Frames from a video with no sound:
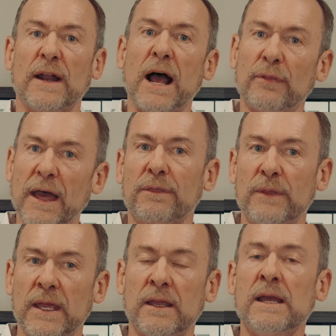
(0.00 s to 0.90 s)
on how that
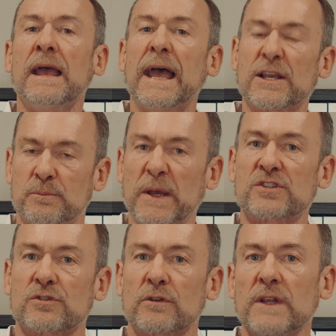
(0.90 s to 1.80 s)
thing has
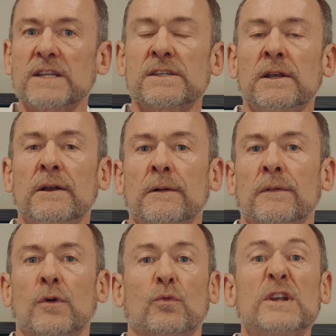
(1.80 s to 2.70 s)
best served us
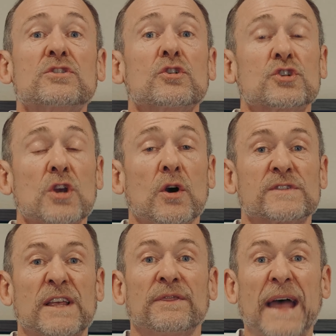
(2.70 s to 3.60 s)
the research
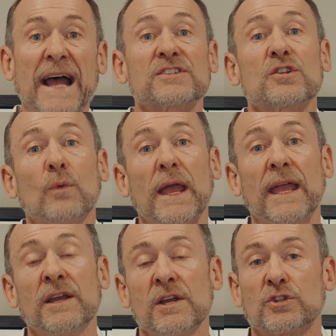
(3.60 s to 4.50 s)
shows that that's the
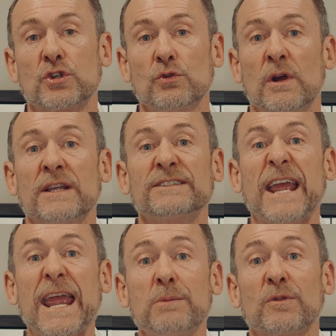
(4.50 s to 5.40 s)
way to
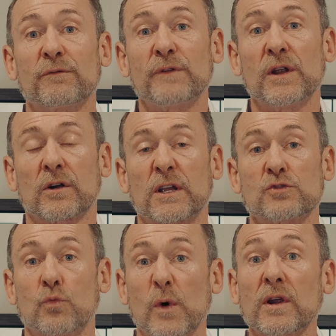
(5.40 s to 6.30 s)
tame the fear
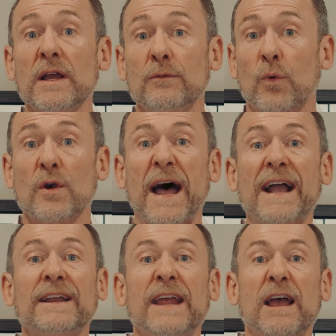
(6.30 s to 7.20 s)
because we're, we're
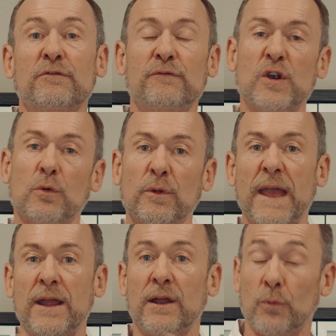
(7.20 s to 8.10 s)
not going to have fear
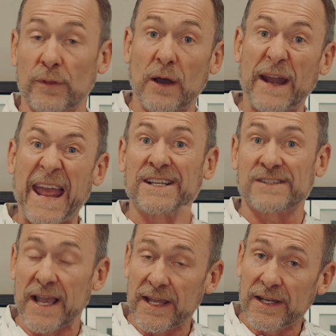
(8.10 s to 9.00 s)
without, without
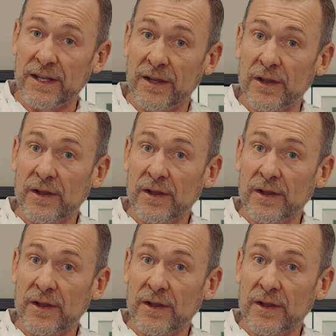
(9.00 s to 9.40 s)
anxiety,